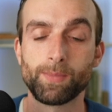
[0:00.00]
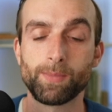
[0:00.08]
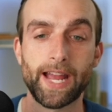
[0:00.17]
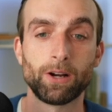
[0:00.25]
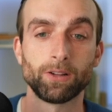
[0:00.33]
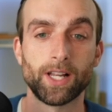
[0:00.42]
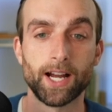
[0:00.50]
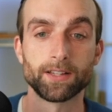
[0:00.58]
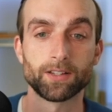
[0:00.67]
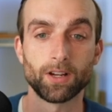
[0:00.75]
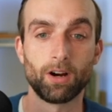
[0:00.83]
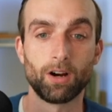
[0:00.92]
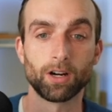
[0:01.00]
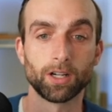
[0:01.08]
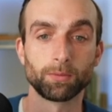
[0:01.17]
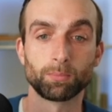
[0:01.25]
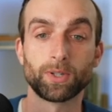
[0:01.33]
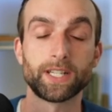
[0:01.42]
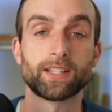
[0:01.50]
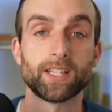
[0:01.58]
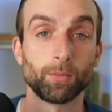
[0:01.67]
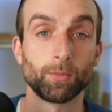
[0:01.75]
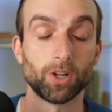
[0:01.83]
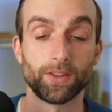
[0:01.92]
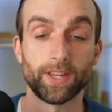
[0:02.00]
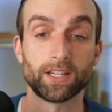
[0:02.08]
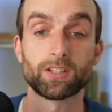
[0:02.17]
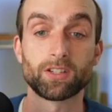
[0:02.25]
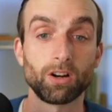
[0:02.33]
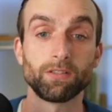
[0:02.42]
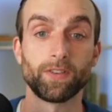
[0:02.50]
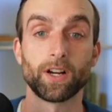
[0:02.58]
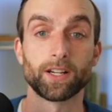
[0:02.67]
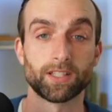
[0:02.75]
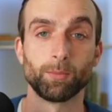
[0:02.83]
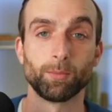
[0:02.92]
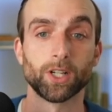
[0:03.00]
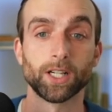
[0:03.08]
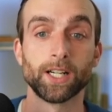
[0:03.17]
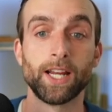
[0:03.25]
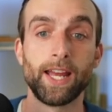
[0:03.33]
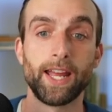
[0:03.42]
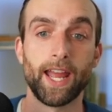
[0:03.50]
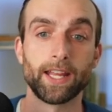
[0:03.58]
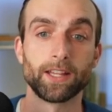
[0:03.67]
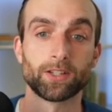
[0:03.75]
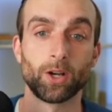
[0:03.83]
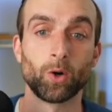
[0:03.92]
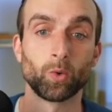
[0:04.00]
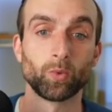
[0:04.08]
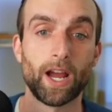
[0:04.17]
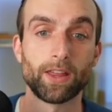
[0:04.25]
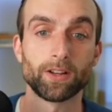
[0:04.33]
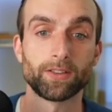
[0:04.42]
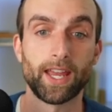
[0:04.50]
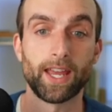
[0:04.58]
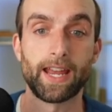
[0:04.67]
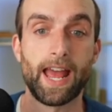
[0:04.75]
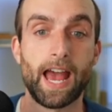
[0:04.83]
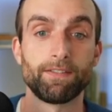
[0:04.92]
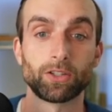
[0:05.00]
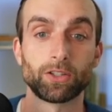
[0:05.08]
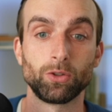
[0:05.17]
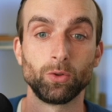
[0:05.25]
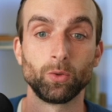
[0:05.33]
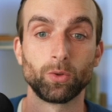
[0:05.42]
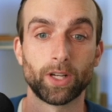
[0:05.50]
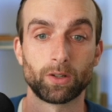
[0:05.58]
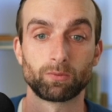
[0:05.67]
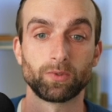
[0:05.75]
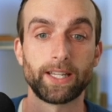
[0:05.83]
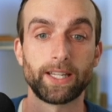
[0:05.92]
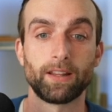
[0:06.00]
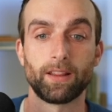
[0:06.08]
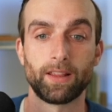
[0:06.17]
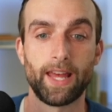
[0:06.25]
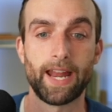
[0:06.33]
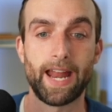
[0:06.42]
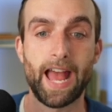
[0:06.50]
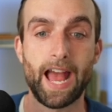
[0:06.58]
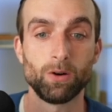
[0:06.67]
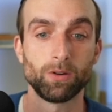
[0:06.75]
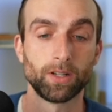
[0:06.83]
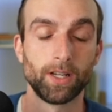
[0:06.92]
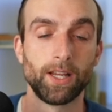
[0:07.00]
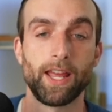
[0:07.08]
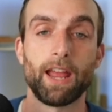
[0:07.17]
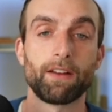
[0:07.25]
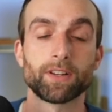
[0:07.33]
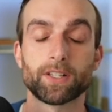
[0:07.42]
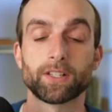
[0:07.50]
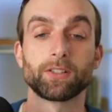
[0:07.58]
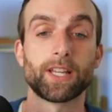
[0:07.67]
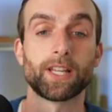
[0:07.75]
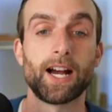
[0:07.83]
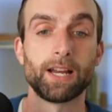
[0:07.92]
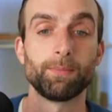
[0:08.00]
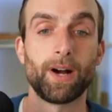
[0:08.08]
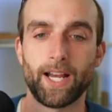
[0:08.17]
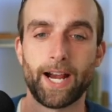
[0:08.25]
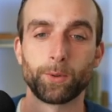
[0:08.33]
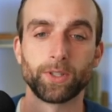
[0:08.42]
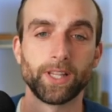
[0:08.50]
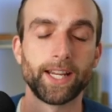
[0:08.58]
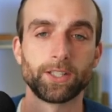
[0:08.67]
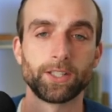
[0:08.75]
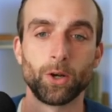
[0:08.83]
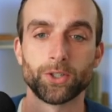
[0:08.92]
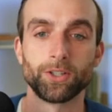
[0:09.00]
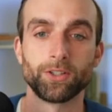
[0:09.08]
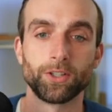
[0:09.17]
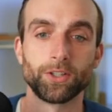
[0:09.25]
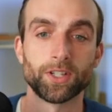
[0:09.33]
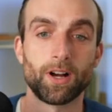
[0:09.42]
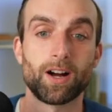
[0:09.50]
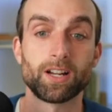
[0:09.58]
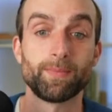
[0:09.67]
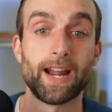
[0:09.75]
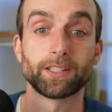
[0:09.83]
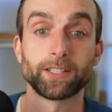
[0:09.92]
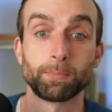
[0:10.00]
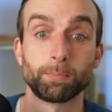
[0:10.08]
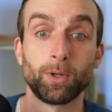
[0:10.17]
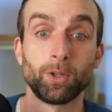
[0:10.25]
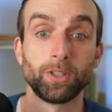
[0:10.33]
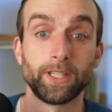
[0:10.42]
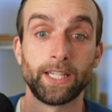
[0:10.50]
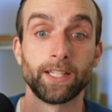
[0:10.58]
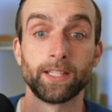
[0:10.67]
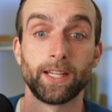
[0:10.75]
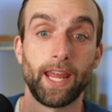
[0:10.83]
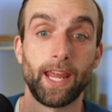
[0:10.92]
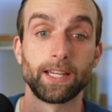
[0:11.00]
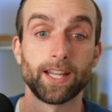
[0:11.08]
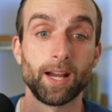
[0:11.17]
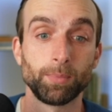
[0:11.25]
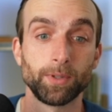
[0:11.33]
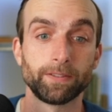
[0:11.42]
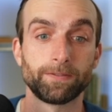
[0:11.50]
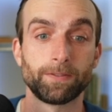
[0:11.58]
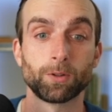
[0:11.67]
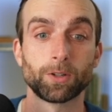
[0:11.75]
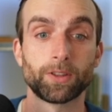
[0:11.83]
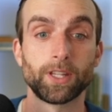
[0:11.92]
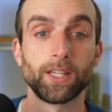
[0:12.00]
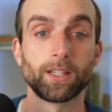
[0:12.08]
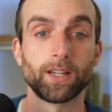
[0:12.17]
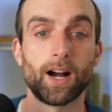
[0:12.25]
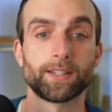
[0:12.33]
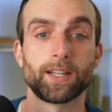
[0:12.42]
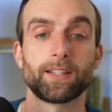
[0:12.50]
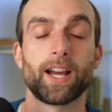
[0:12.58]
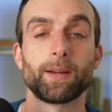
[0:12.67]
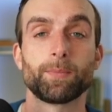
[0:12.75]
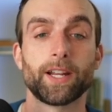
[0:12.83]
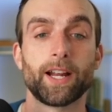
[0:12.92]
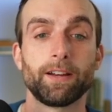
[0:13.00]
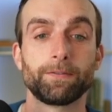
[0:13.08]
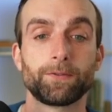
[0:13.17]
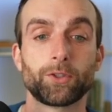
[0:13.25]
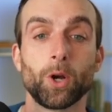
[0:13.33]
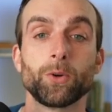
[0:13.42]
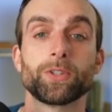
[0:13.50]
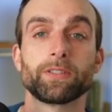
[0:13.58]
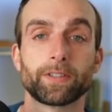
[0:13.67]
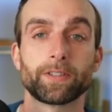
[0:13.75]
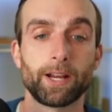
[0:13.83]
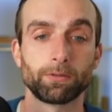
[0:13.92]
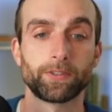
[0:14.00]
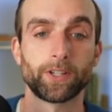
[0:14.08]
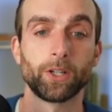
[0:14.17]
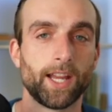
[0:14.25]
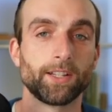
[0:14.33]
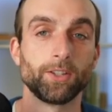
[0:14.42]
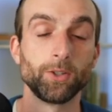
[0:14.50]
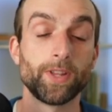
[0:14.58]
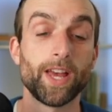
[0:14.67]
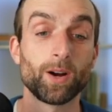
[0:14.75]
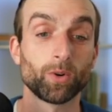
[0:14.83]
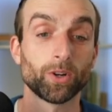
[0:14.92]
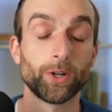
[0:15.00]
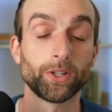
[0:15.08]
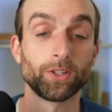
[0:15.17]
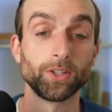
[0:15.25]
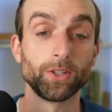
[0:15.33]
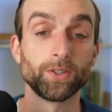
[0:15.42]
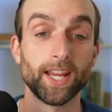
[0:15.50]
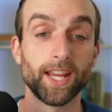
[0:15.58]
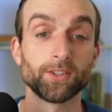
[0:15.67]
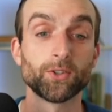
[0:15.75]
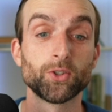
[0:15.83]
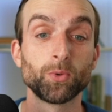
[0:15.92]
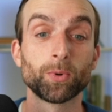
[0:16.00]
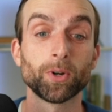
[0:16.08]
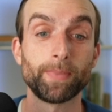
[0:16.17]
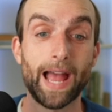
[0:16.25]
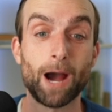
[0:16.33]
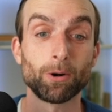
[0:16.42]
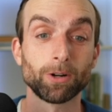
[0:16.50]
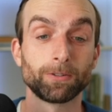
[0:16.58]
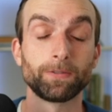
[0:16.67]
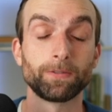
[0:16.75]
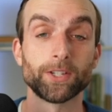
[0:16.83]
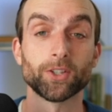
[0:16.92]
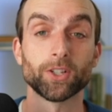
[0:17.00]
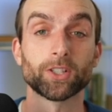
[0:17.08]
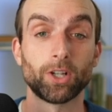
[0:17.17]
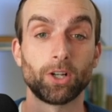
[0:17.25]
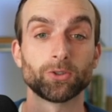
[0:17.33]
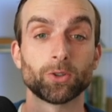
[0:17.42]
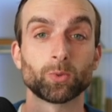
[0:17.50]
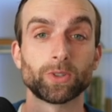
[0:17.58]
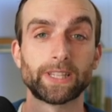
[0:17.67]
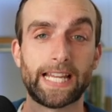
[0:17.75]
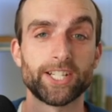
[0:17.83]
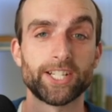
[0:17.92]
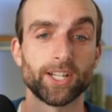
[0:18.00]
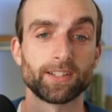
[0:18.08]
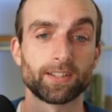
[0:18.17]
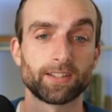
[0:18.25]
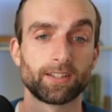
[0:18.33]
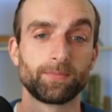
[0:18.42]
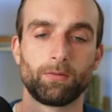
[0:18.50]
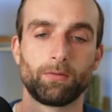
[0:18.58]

of my outlines are pretty similar. They start very similar. And so rather than having to kind of write that out every single time, I would like Notion to just automatically pull in a template for the content type that I've chosen for that review. And to do that, we're going to use a super powerful feature called Relations.